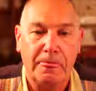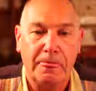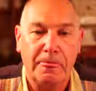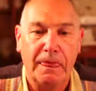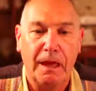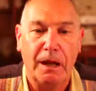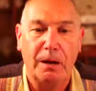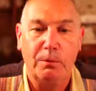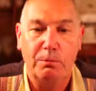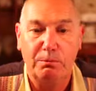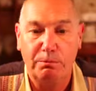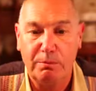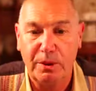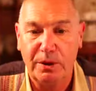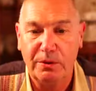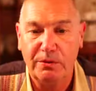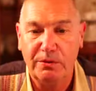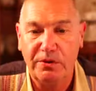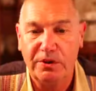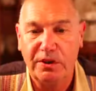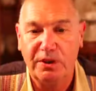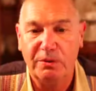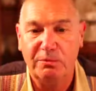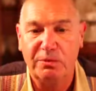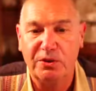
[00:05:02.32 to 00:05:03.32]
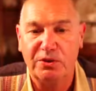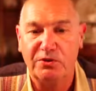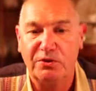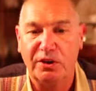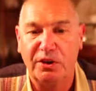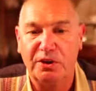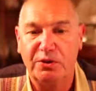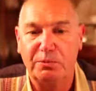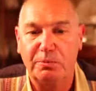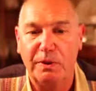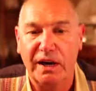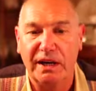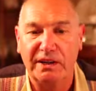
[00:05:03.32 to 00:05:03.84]
and both can be
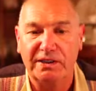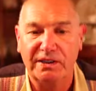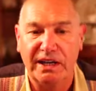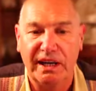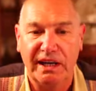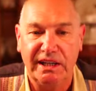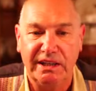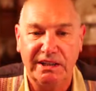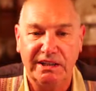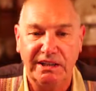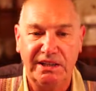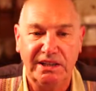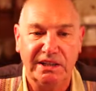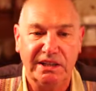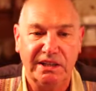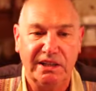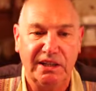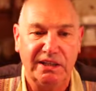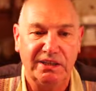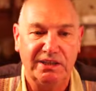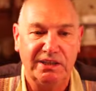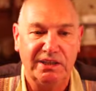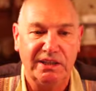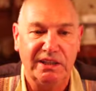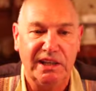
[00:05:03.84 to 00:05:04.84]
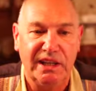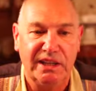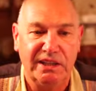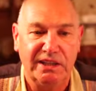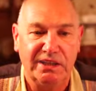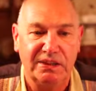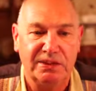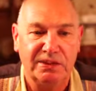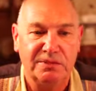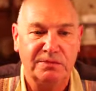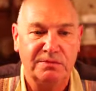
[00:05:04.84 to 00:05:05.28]
traced back to 1898.